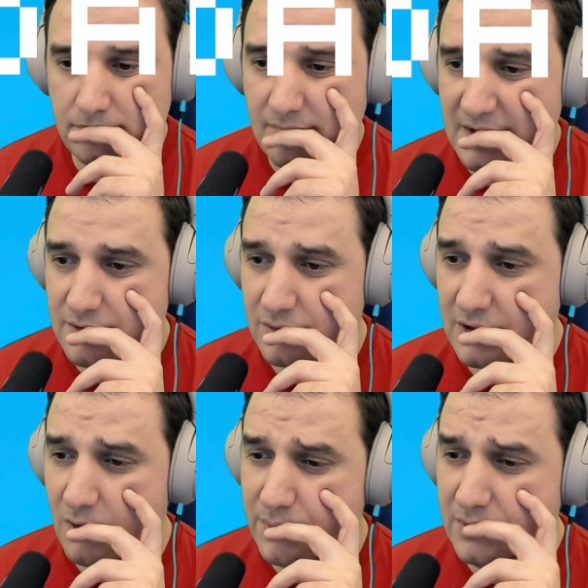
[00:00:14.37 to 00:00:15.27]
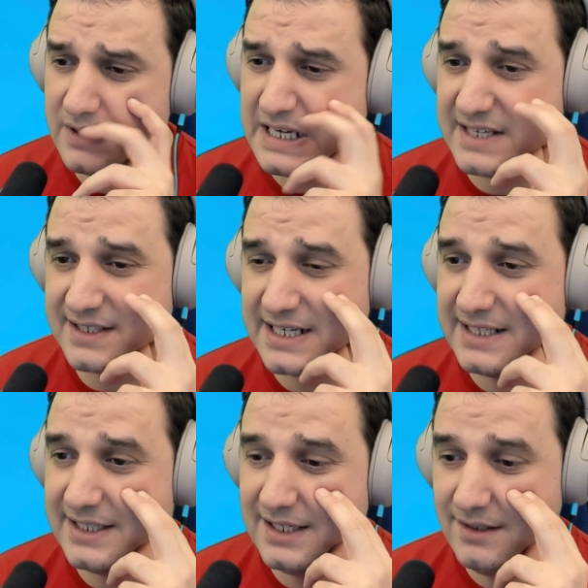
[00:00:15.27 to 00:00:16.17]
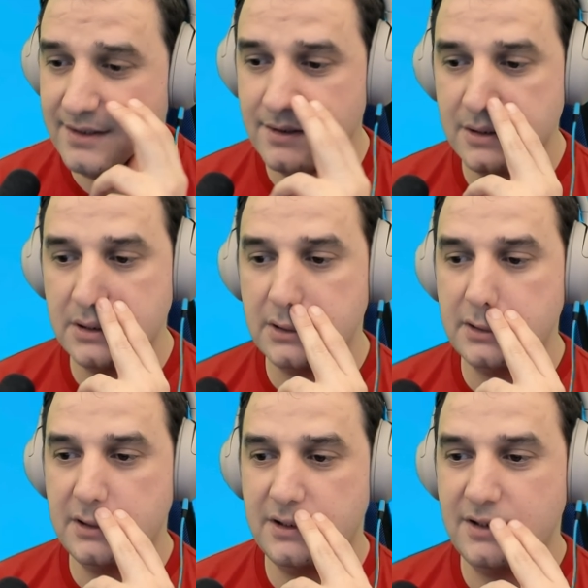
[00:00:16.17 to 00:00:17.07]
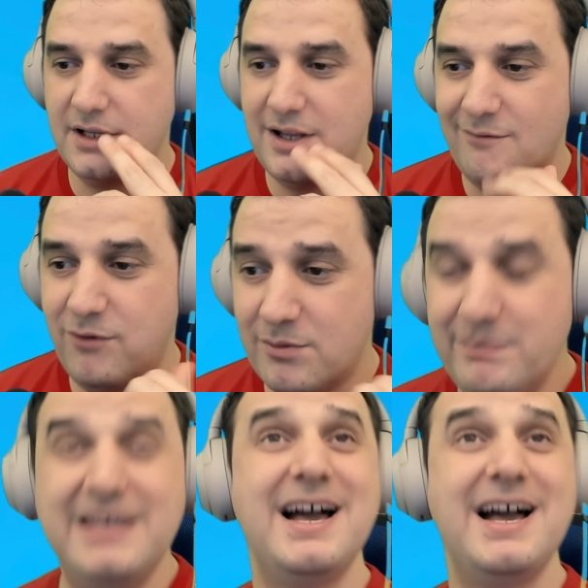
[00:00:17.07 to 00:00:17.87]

So the computer is ready for big